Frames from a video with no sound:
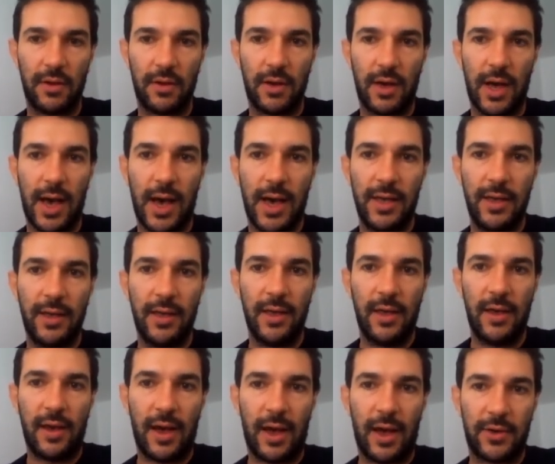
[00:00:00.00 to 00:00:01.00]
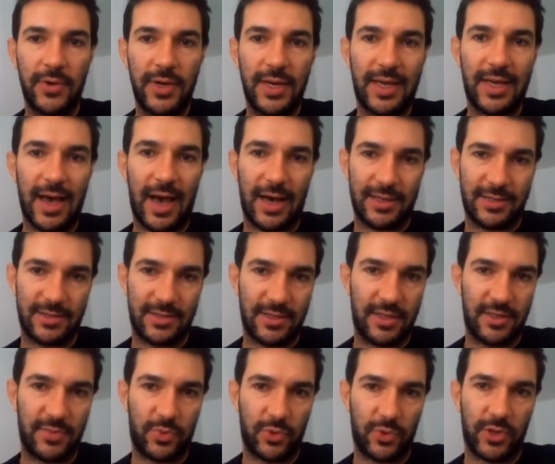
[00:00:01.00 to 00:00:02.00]
high acrylic
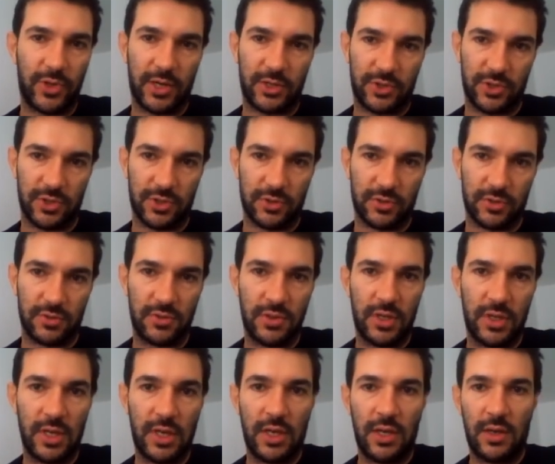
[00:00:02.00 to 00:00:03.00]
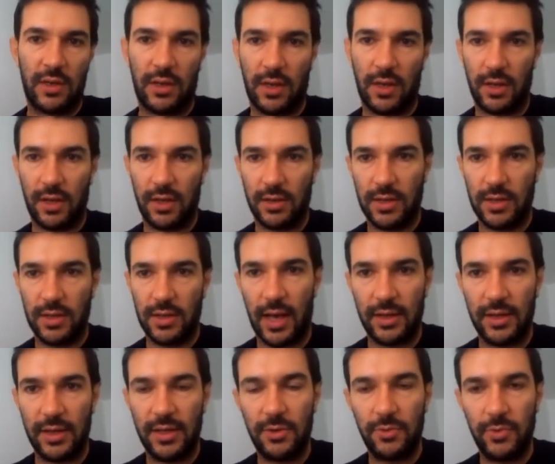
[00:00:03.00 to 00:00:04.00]
acid production.
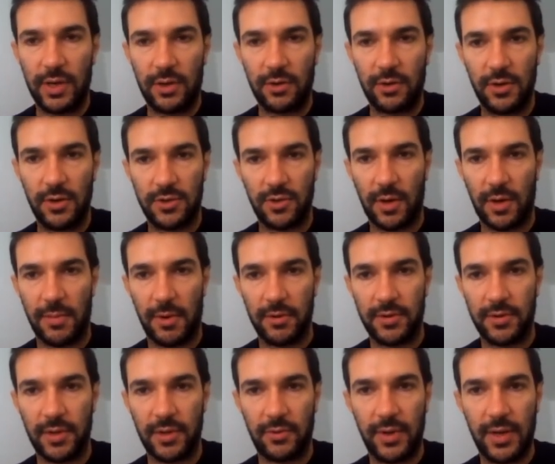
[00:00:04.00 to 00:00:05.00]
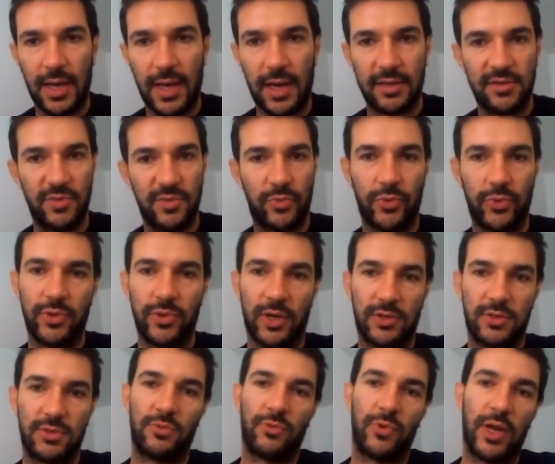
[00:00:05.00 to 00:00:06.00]
And here we are going to talk about acrylic acid
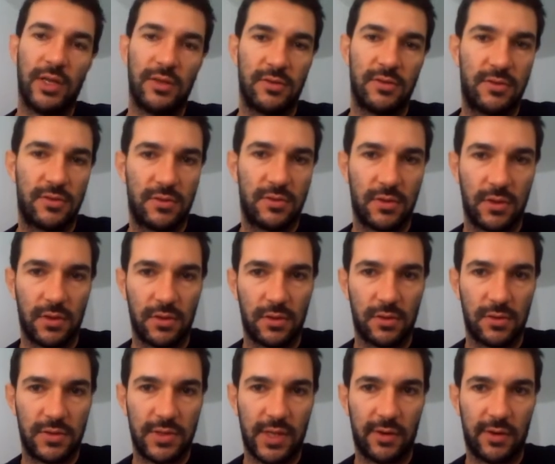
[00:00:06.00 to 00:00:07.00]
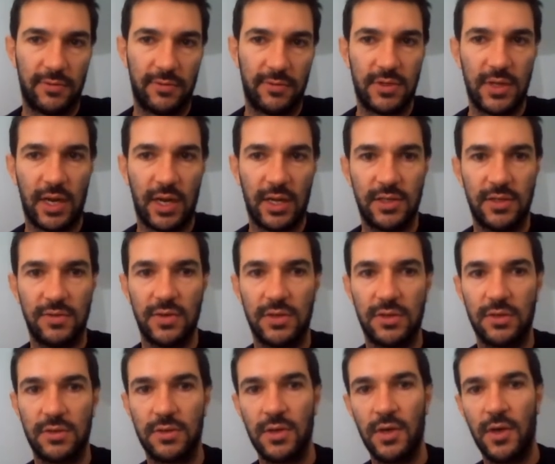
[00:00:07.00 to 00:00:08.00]
production rates instead of the
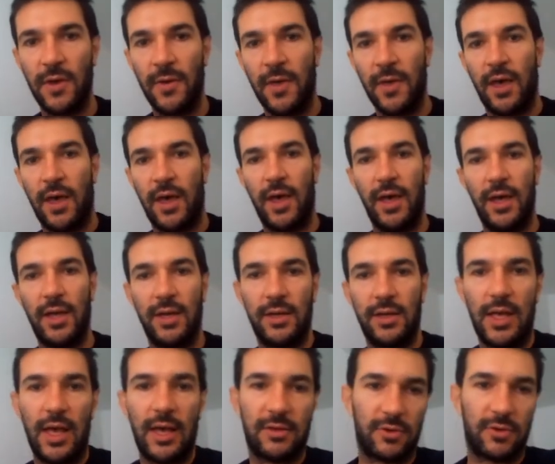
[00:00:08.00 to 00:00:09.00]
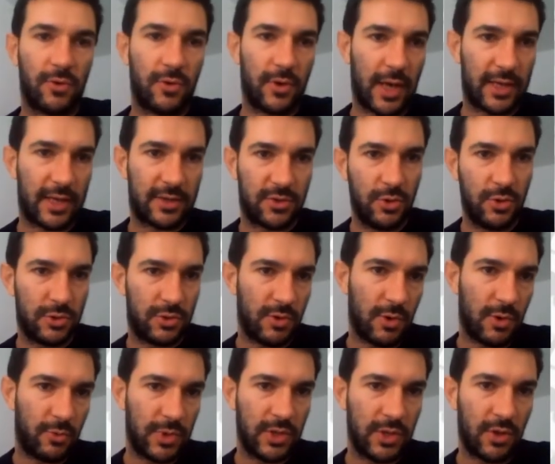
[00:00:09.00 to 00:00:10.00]
selectivities. So as
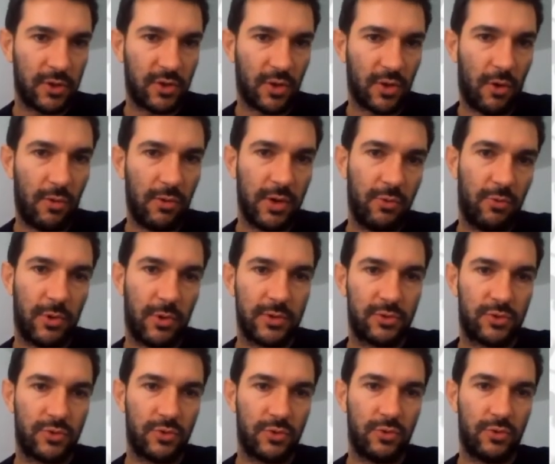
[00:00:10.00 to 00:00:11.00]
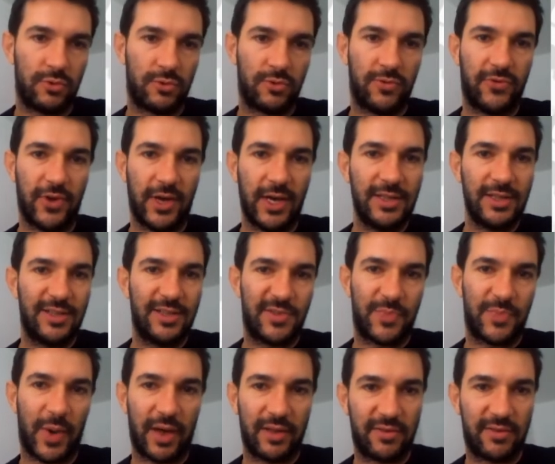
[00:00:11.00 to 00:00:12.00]
usual, we not only want to find these
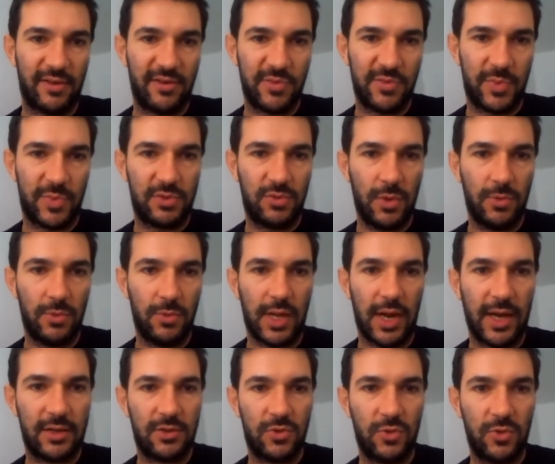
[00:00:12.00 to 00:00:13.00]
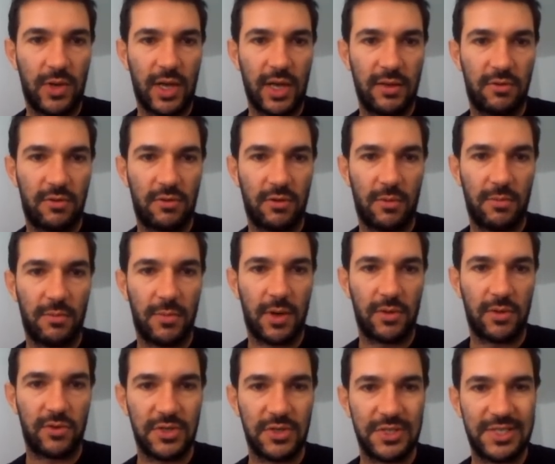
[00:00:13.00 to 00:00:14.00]
patterns, but we would like to get some
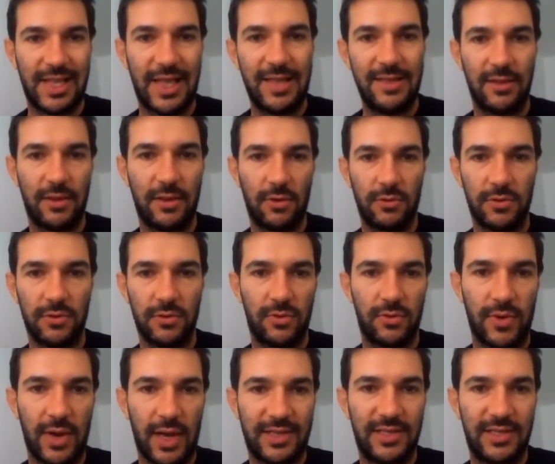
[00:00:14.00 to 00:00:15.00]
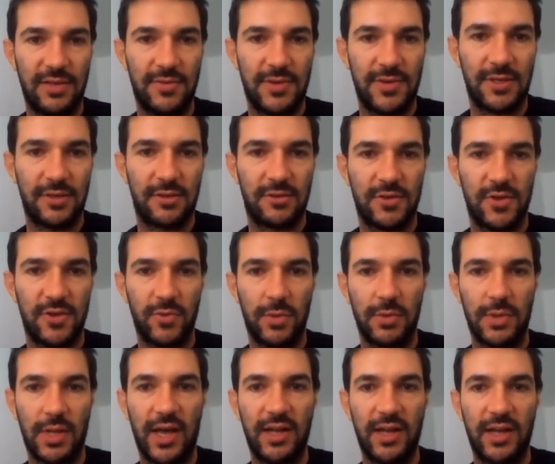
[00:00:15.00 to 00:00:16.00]
understanding on the reactivity. So we
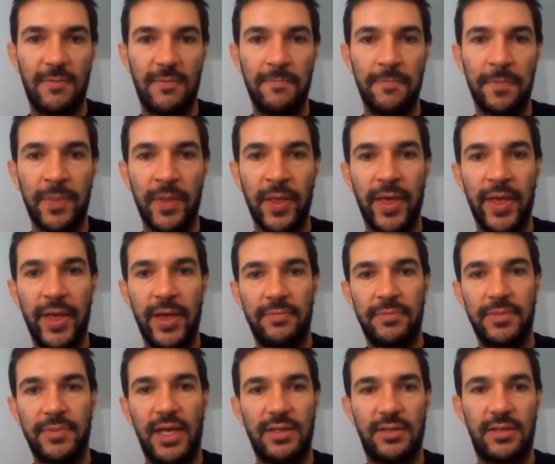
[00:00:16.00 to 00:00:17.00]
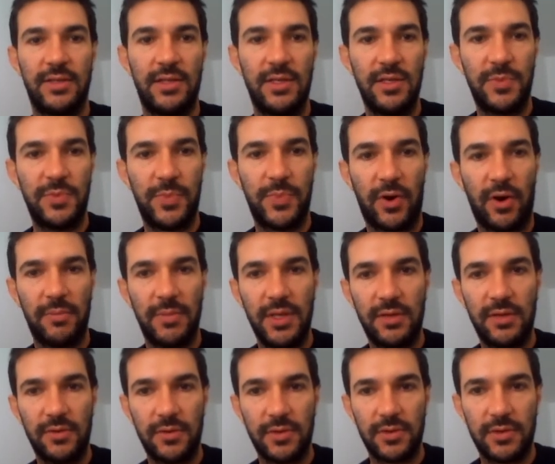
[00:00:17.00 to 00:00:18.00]
would like that these
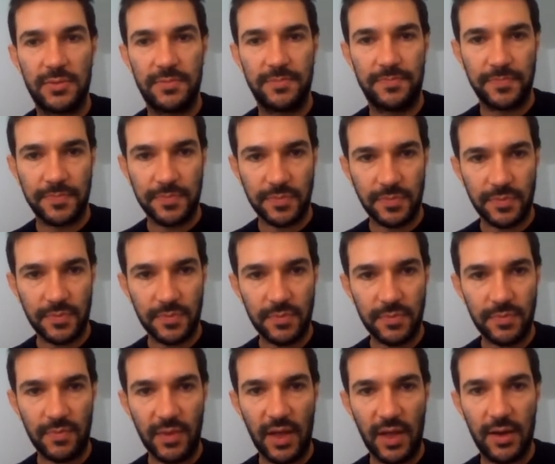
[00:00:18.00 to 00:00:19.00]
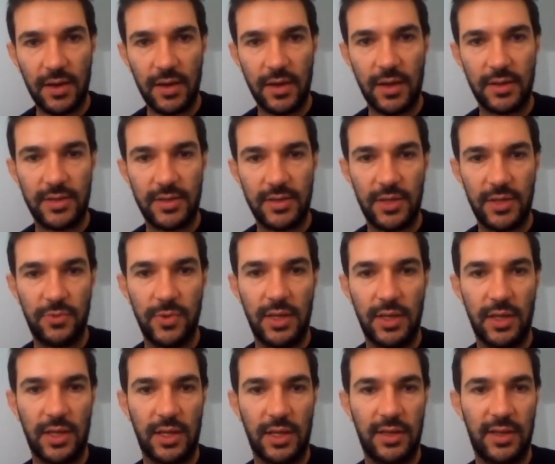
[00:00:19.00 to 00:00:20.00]
parameters that
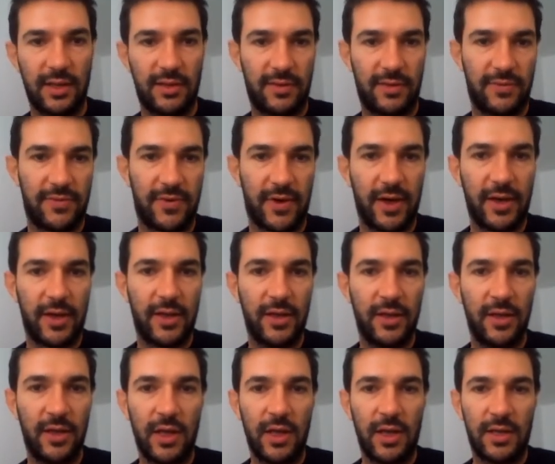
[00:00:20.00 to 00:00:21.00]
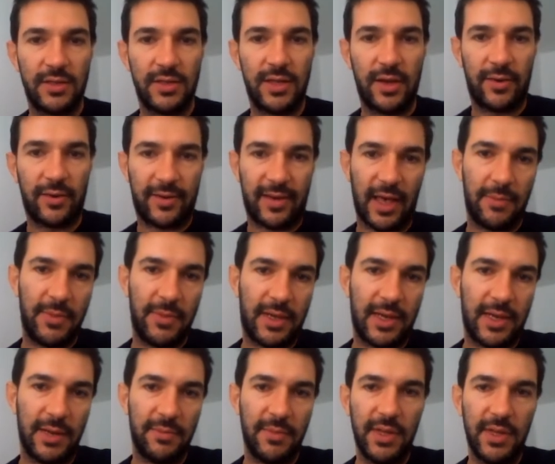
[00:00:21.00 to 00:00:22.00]
we identify, they are
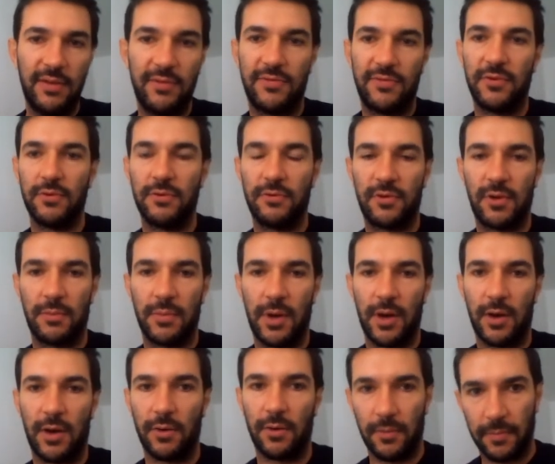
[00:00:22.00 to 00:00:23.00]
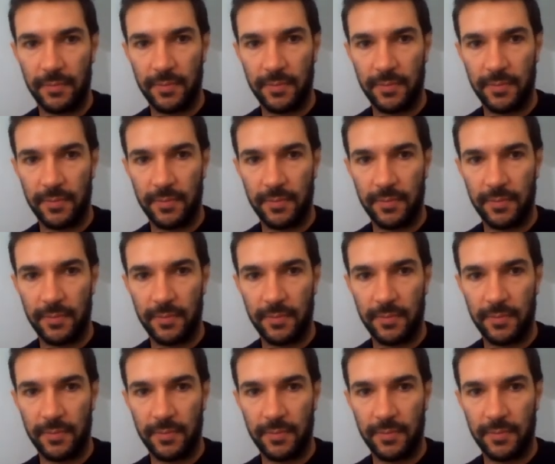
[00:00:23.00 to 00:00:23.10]
chemically meaningful somehow.